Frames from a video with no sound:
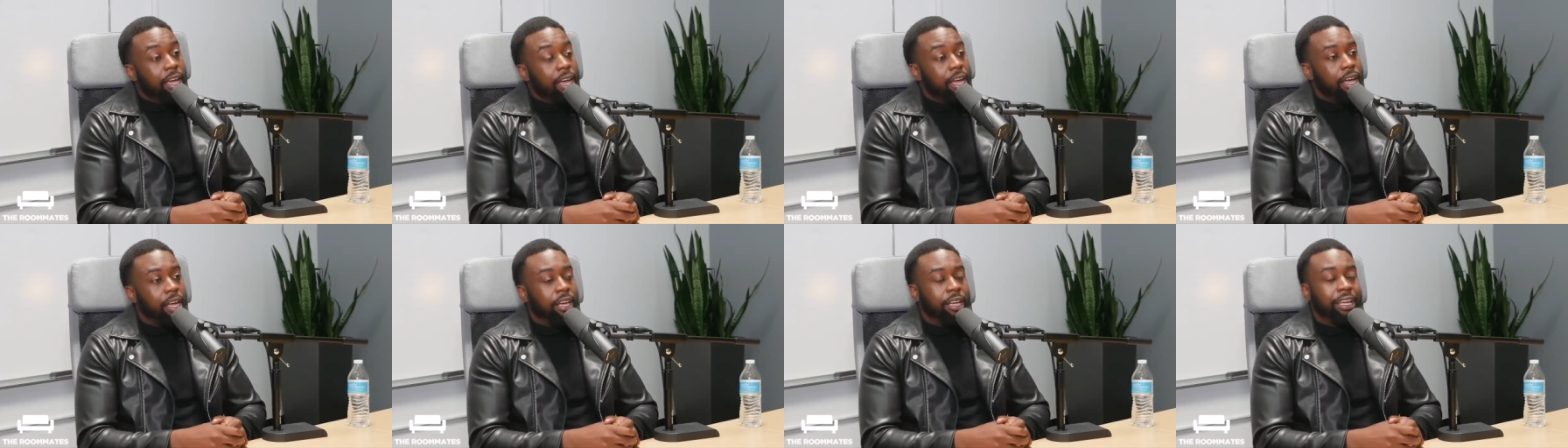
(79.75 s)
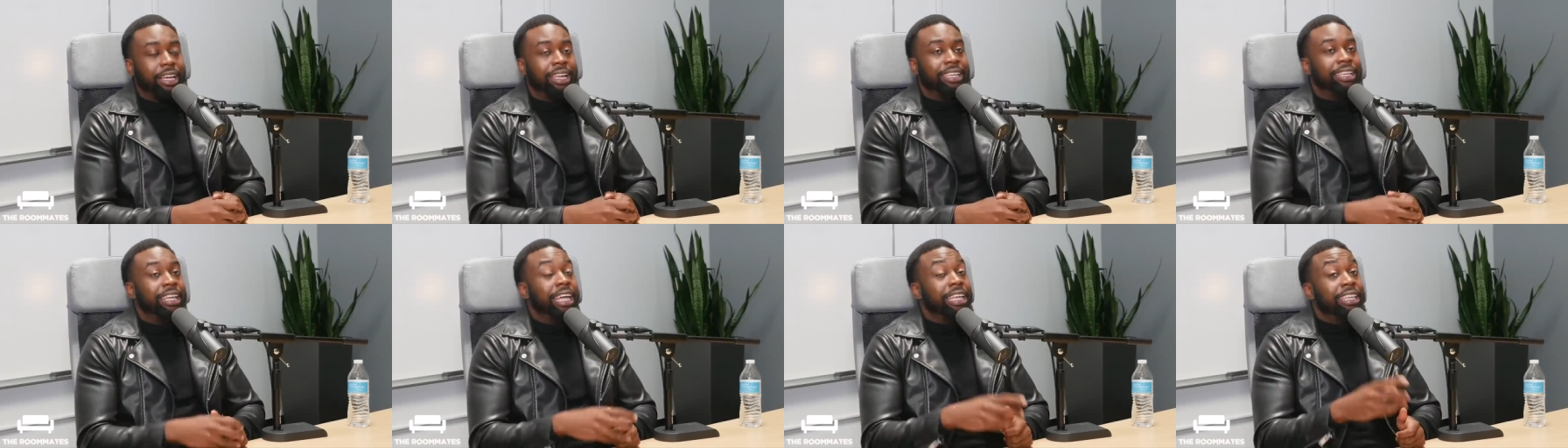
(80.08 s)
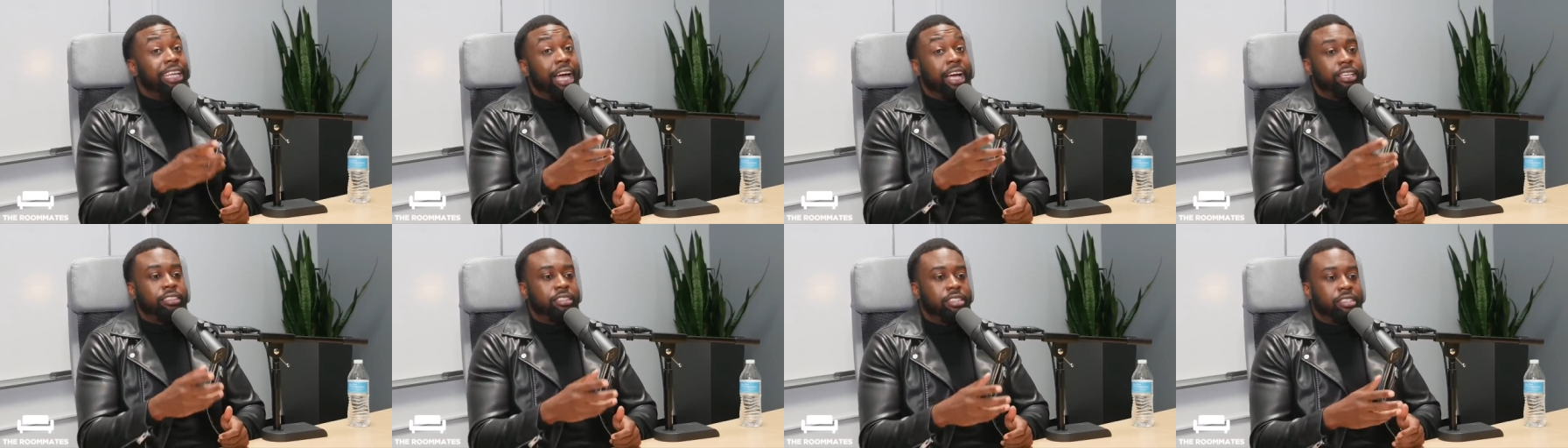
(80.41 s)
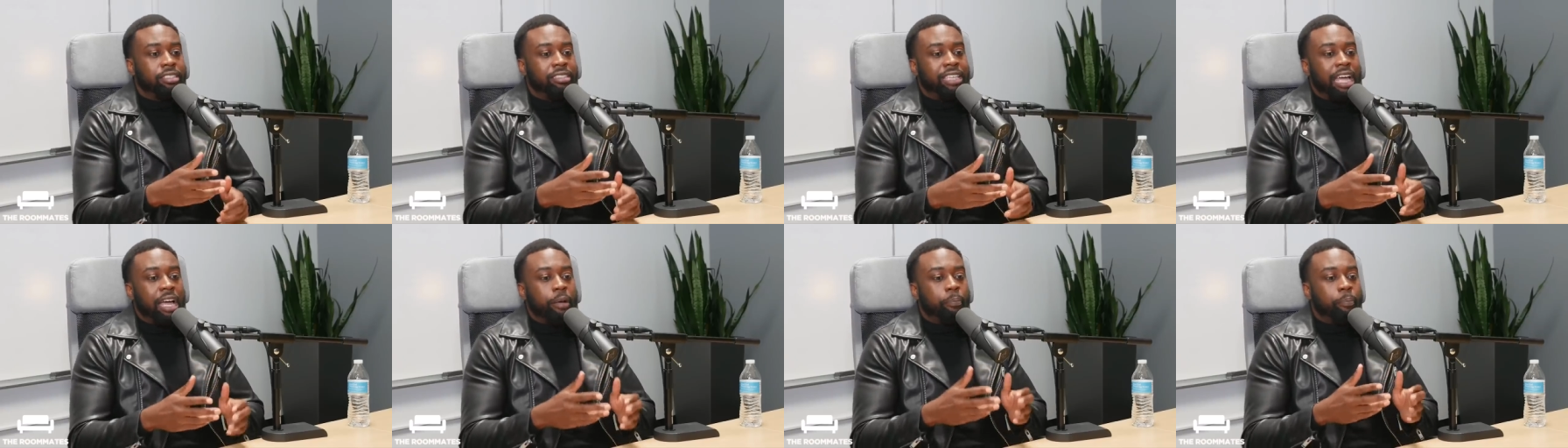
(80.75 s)
Yeah, and not
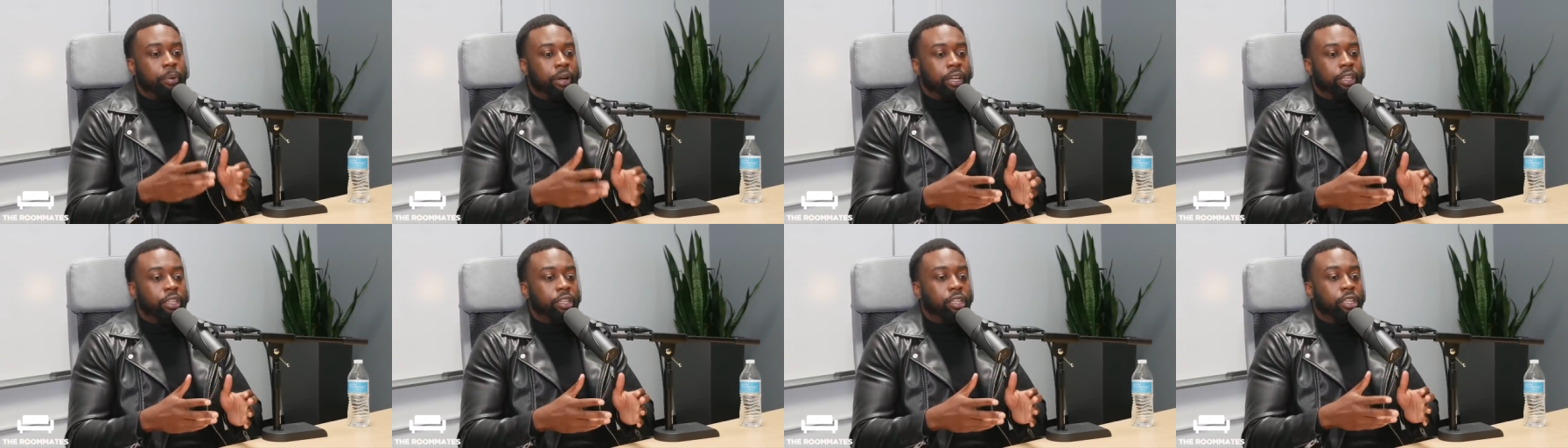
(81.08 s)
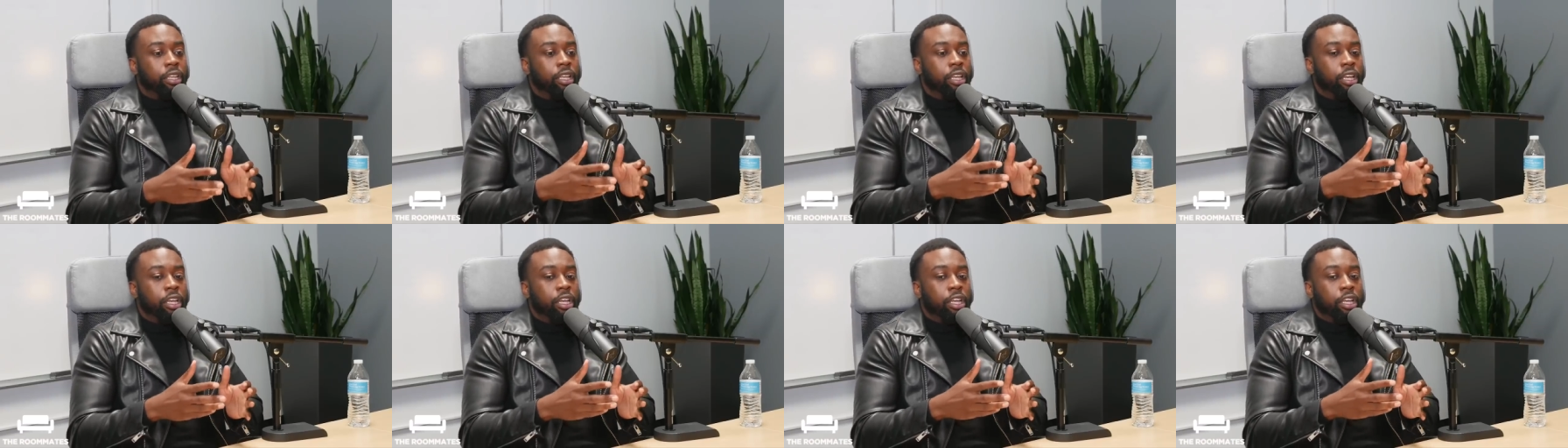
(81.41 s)
just that, but